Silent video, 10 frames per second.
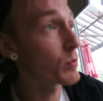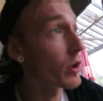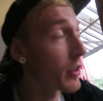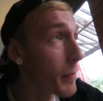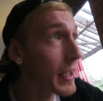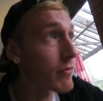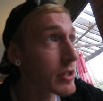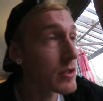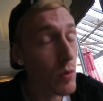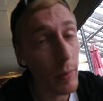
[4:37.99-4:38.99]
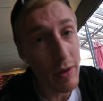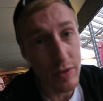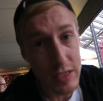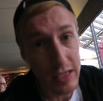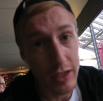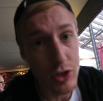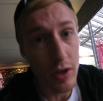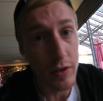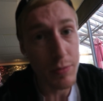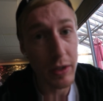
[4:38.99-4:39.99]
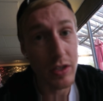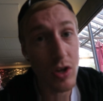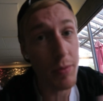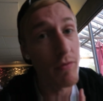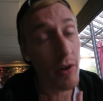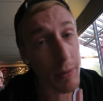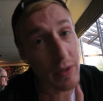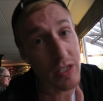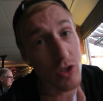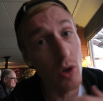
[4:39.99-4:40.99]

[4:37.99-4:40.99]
one of the main reasons why we haven't seen each other, is because I've been very busy